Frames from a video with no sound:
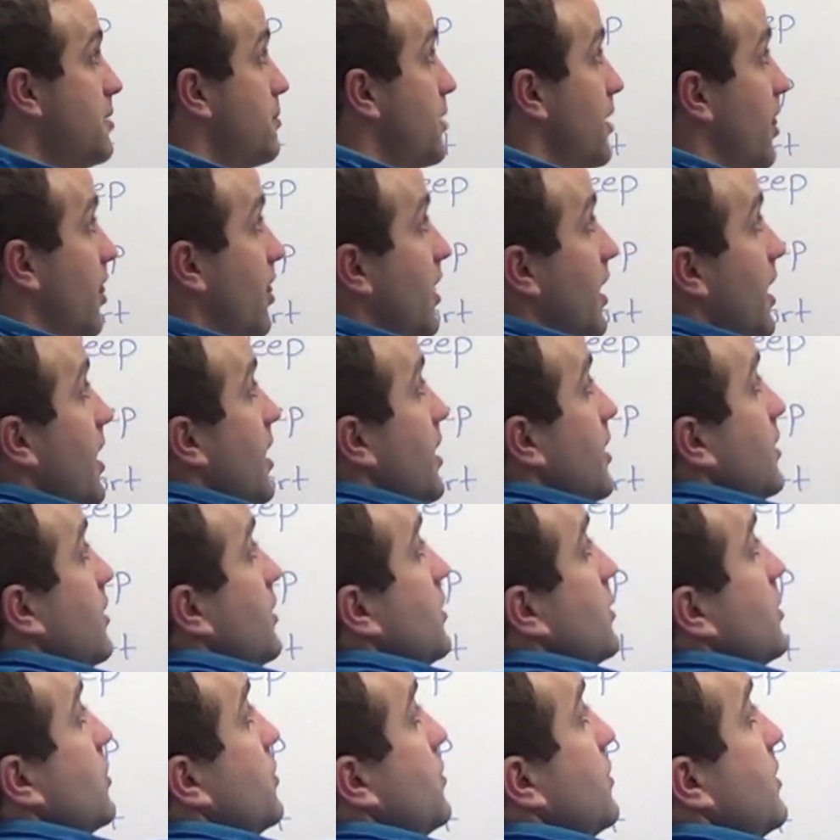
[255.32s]
But then
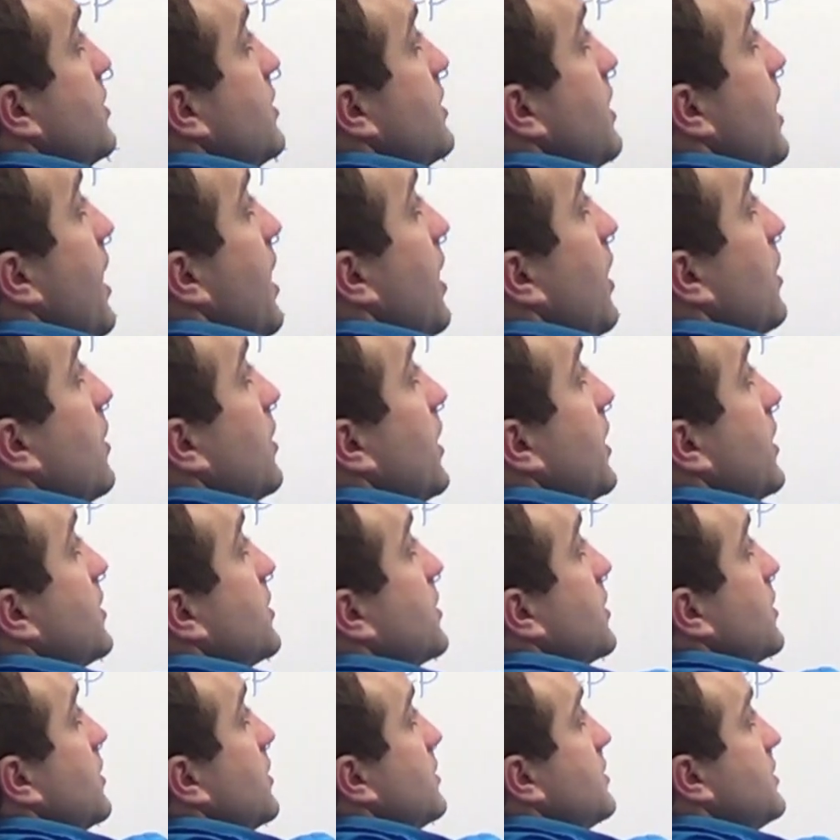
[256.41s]
you nail
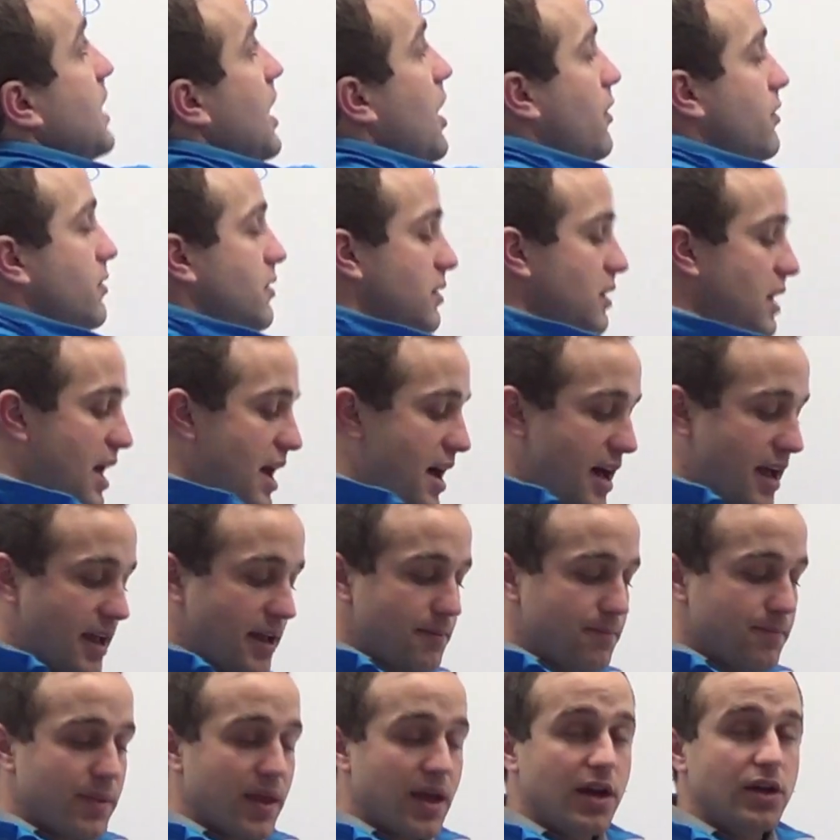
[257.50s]
it down the
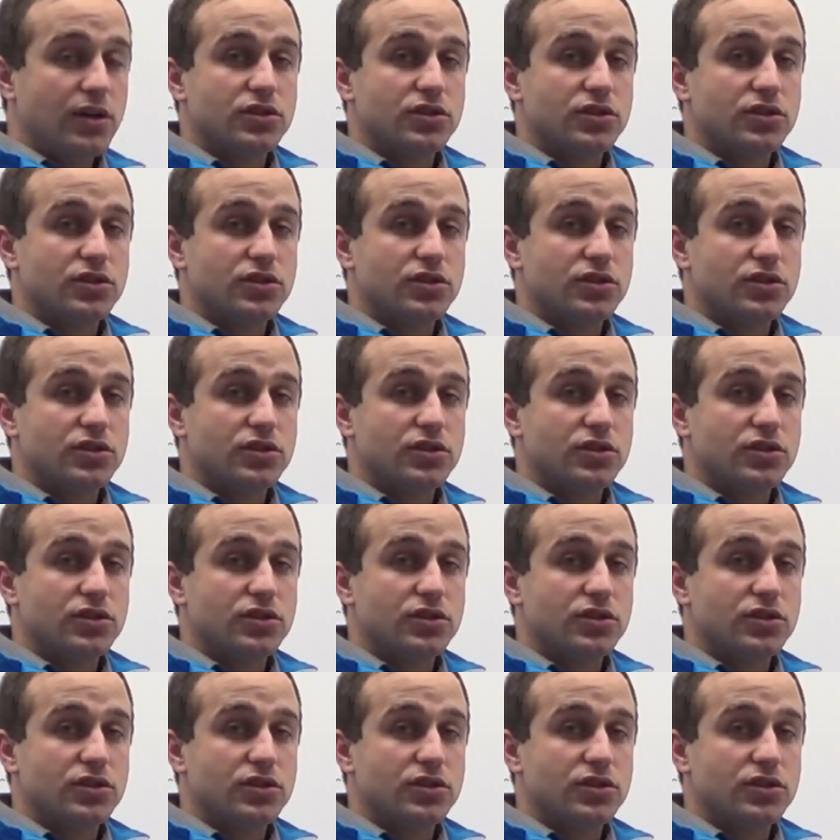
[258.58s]
line.